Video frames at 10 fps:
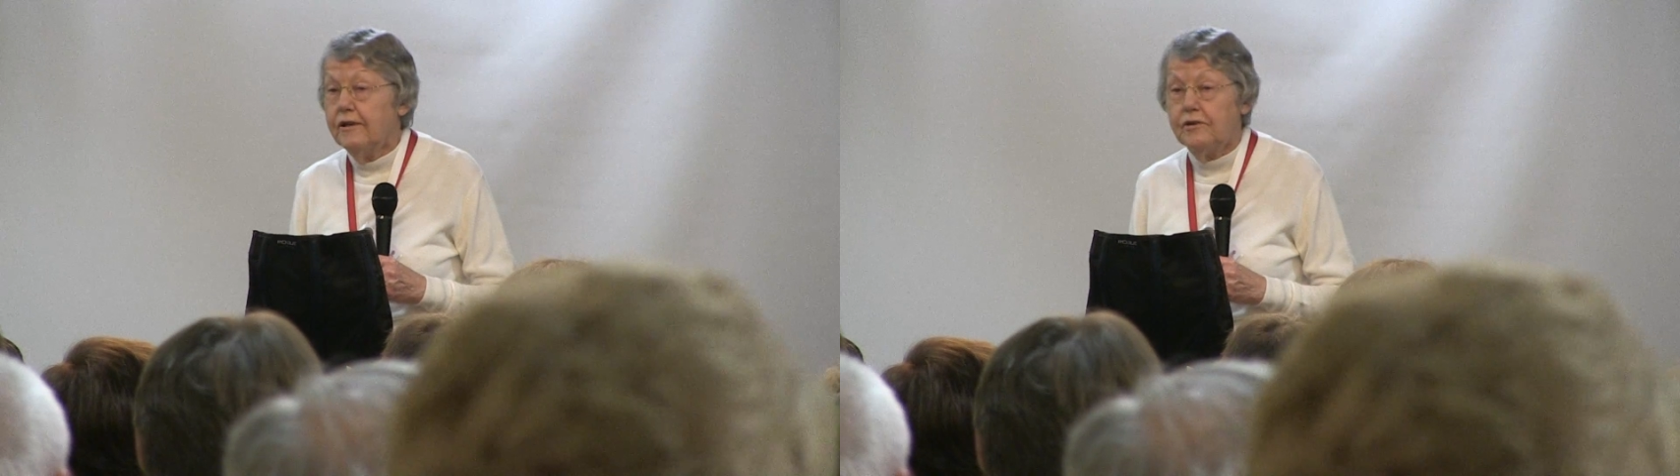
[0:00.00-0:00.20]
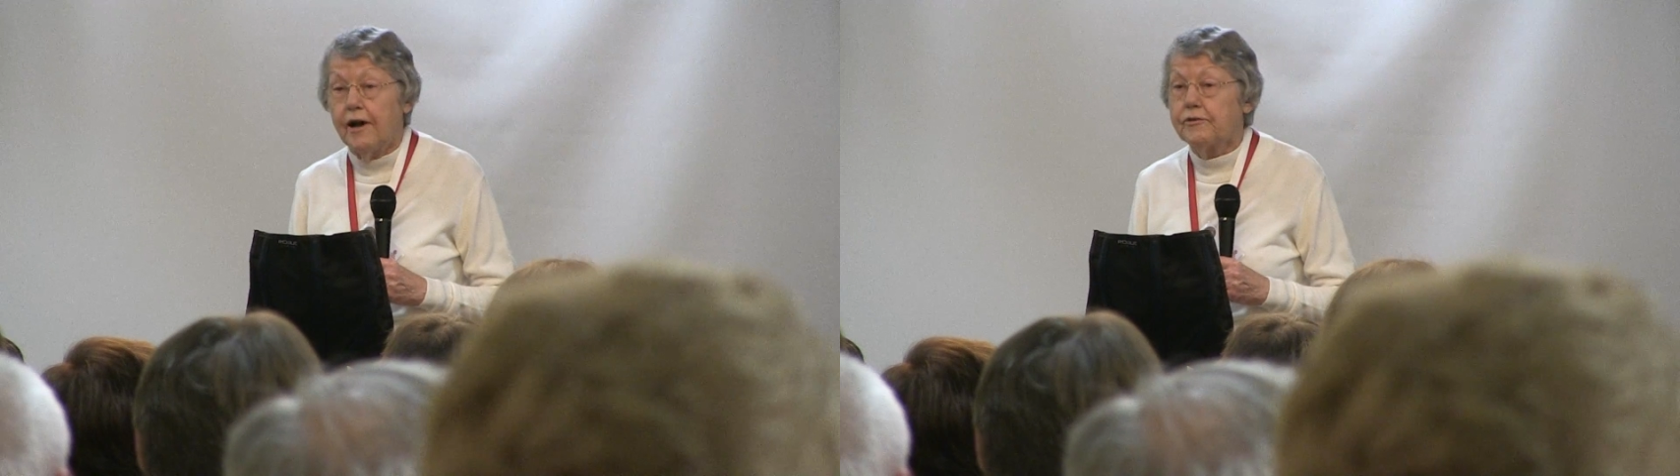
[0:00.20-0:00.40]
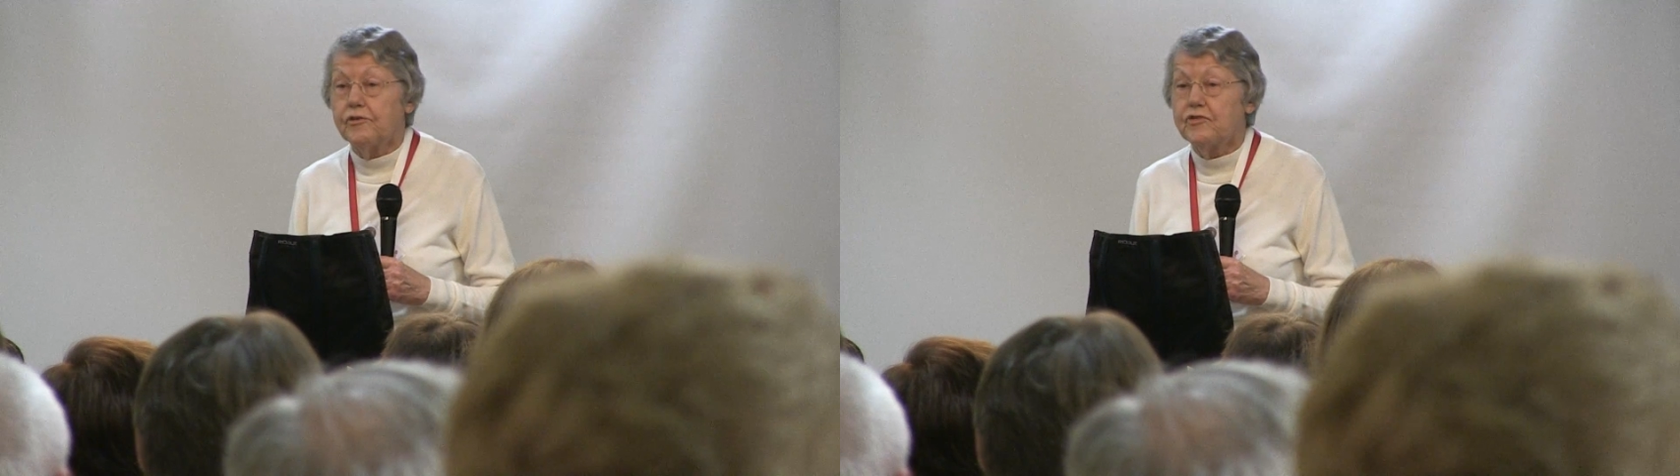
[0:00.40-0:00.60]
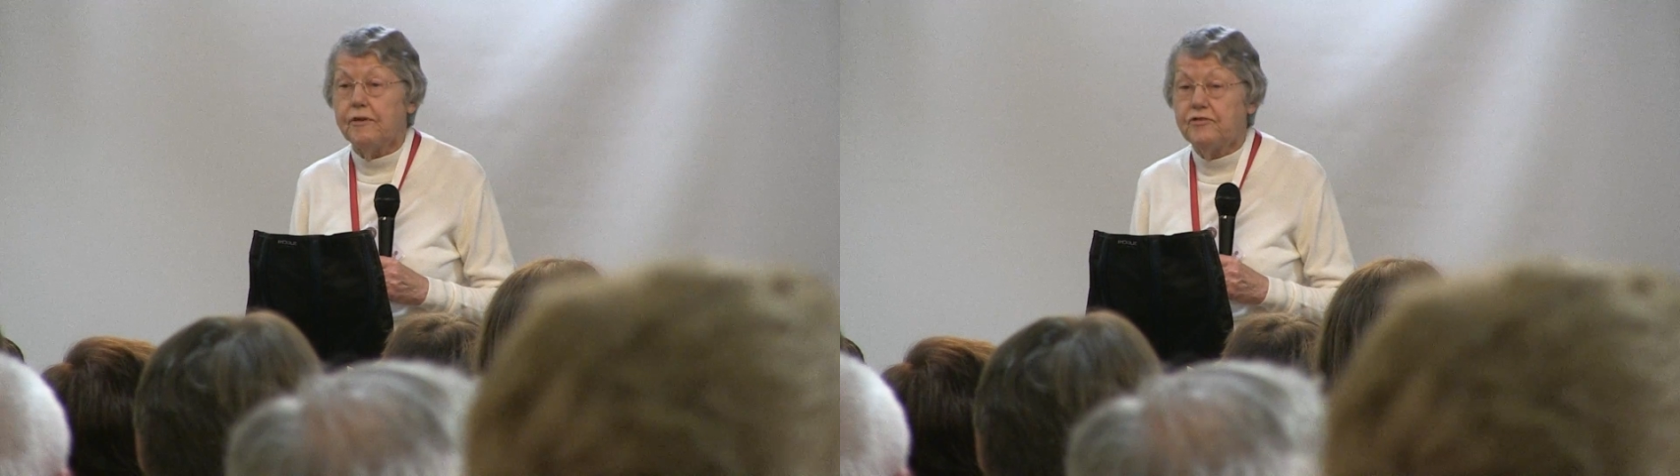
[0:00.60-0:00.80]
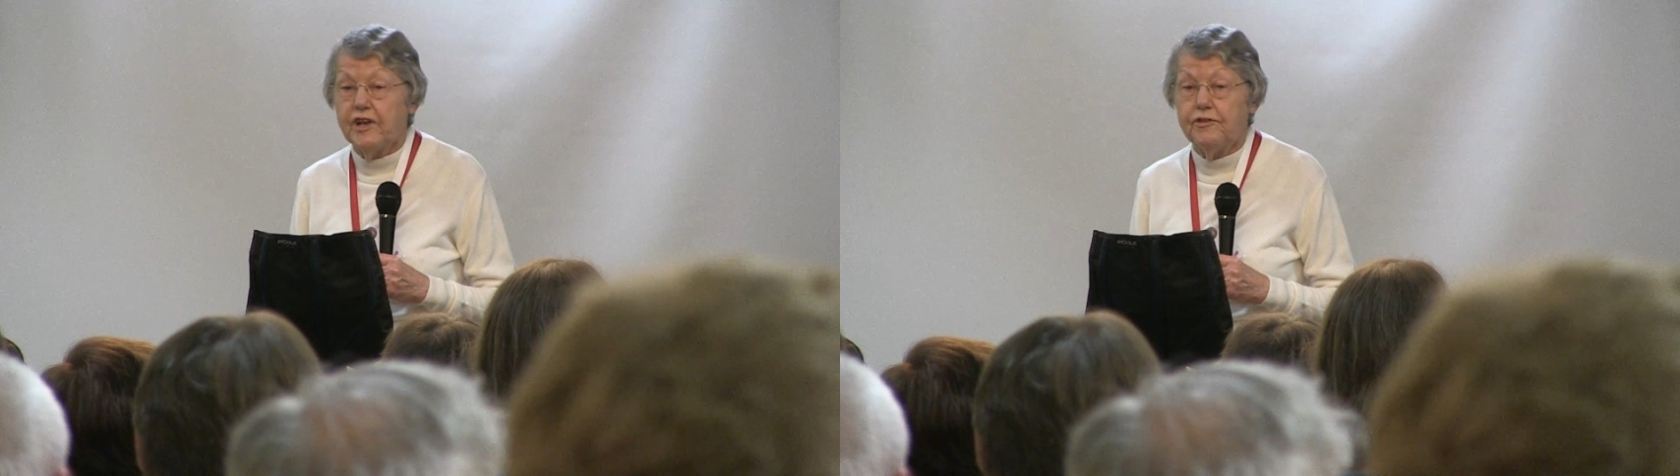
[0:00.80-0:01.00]
Doctors
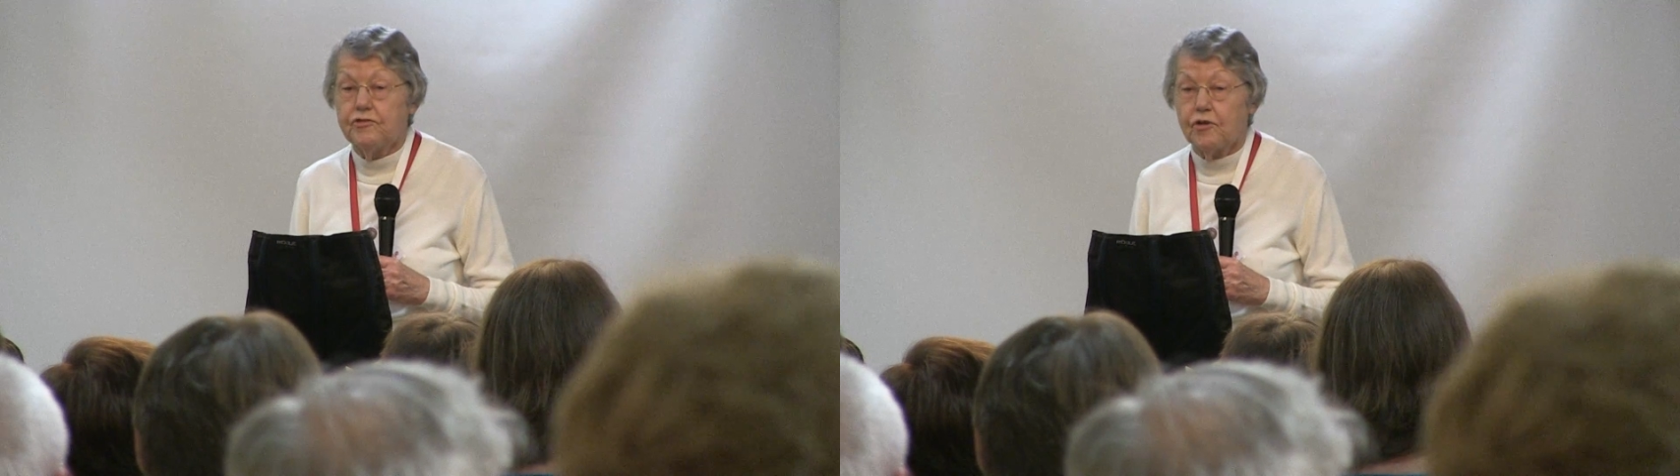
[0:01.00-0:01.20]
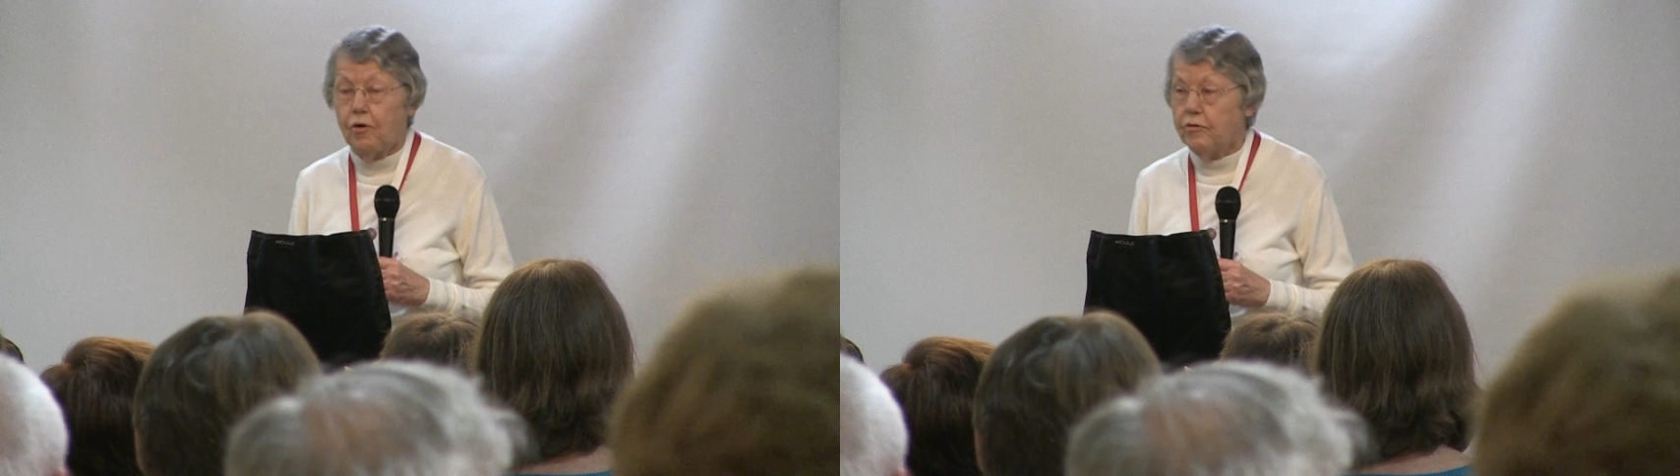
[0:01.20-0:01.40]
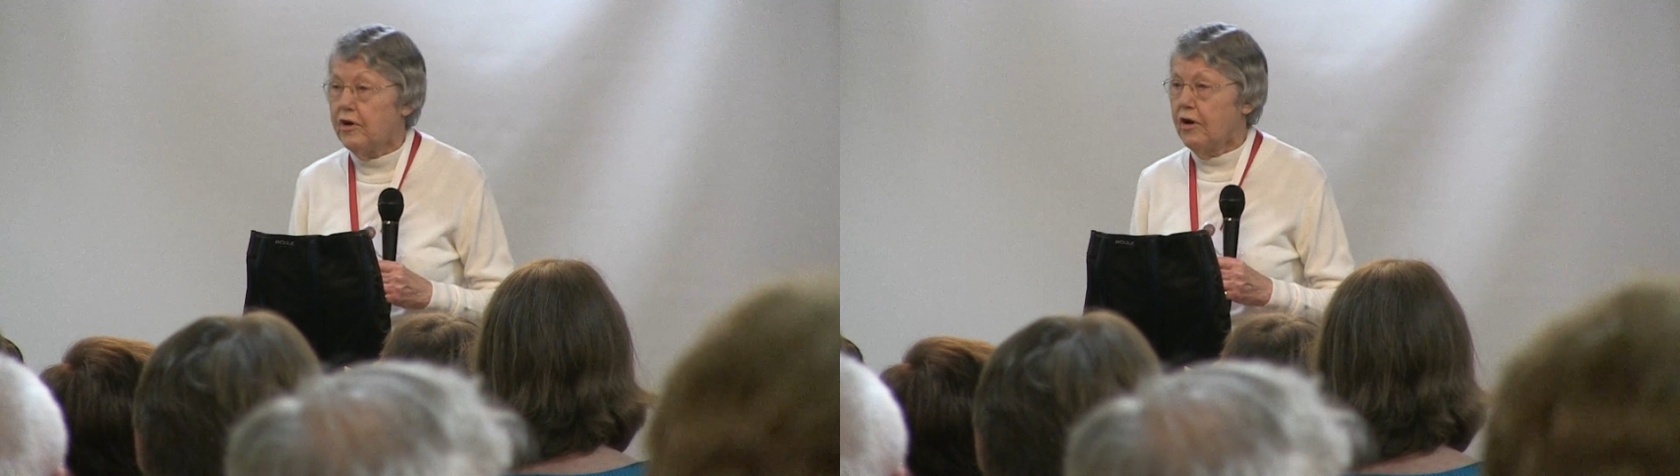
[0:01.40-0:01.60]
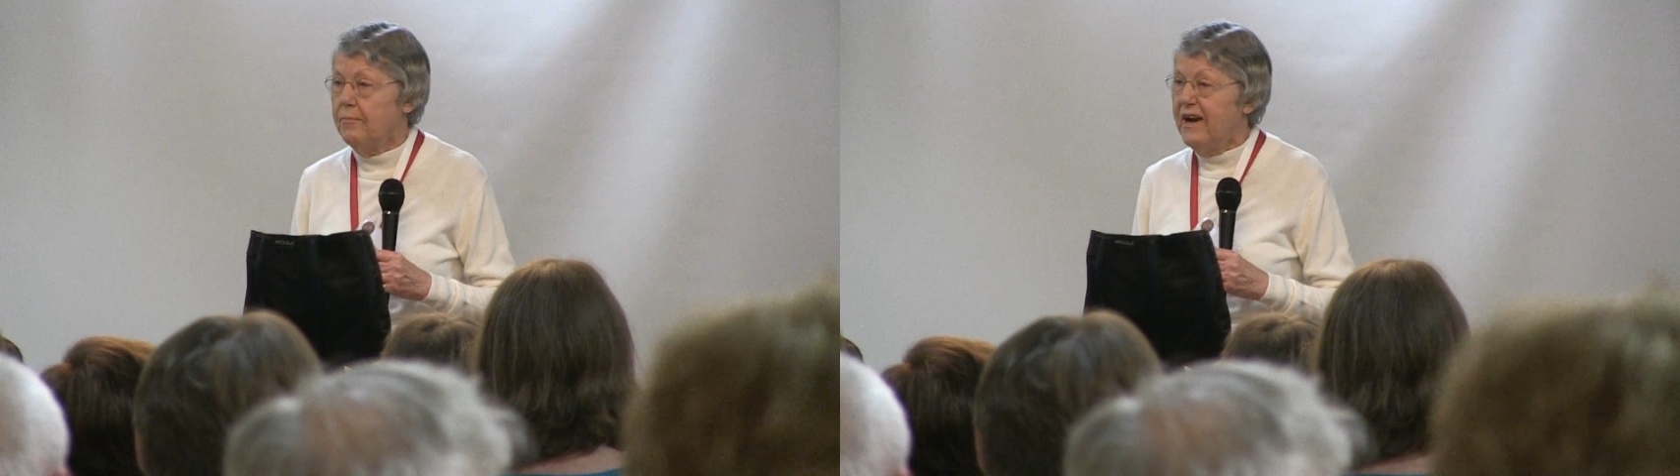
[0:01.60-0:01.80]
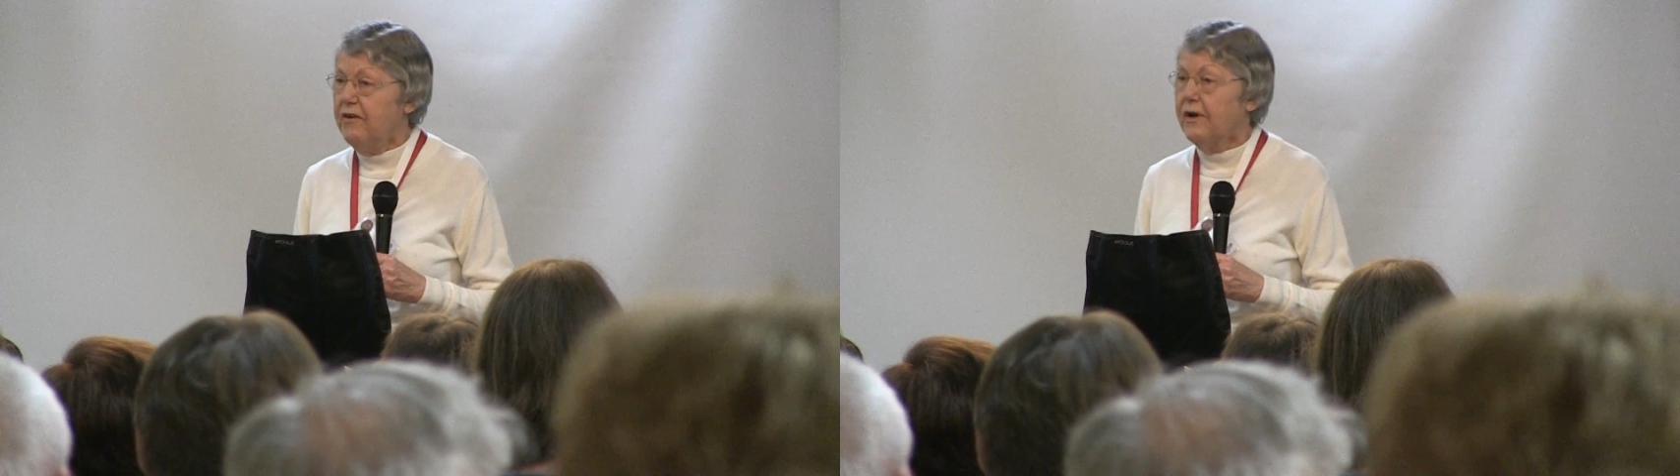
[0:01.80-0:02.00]
have said so. You're
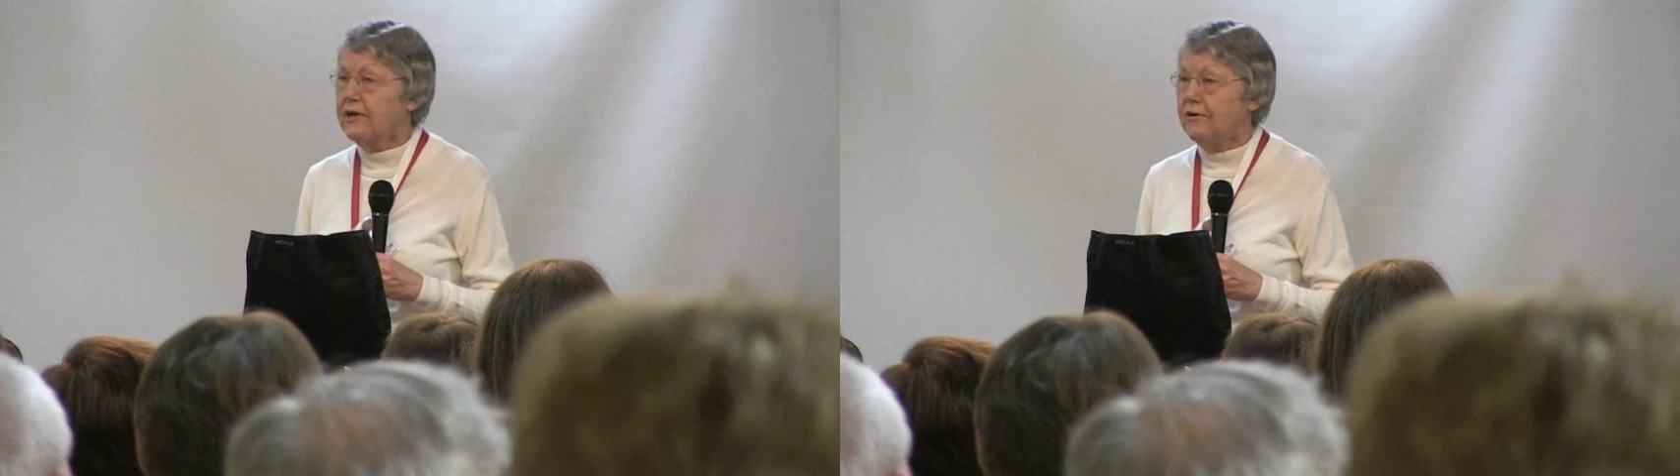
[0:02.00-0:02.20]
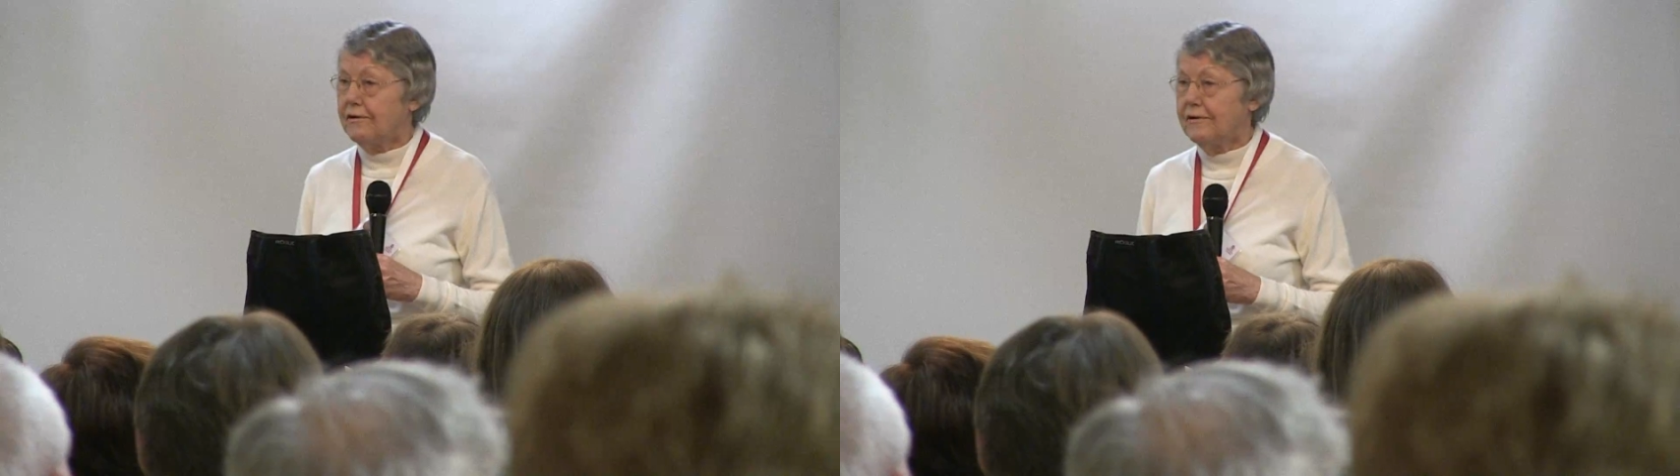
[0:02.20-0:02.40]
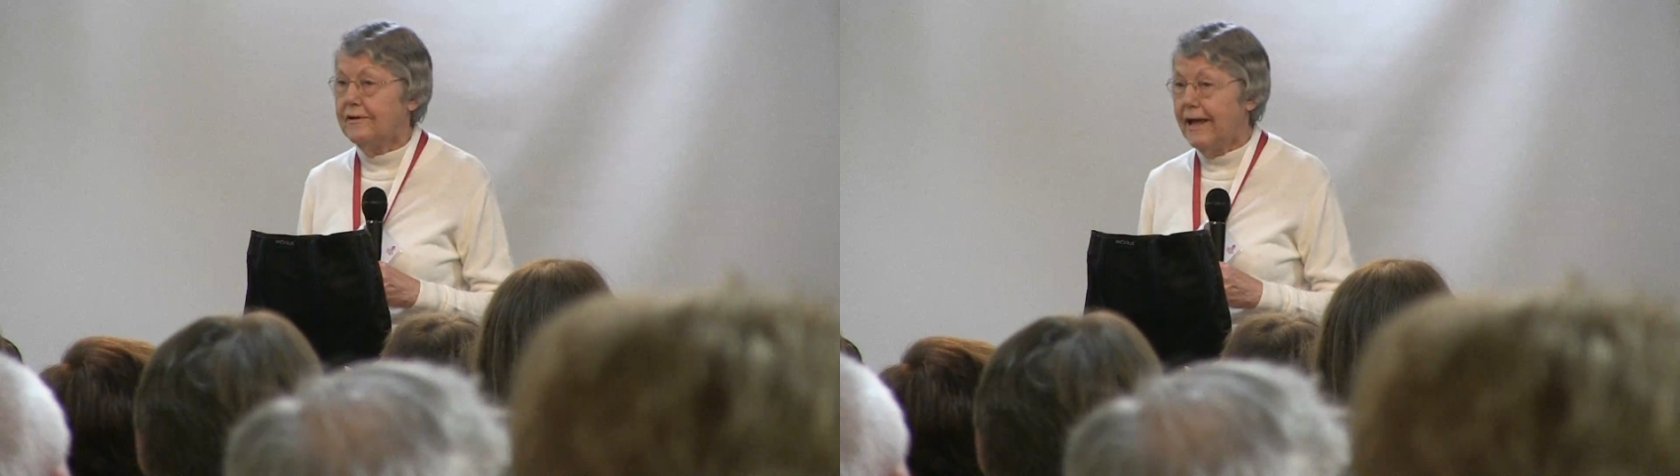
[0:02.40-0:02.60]
a miracle.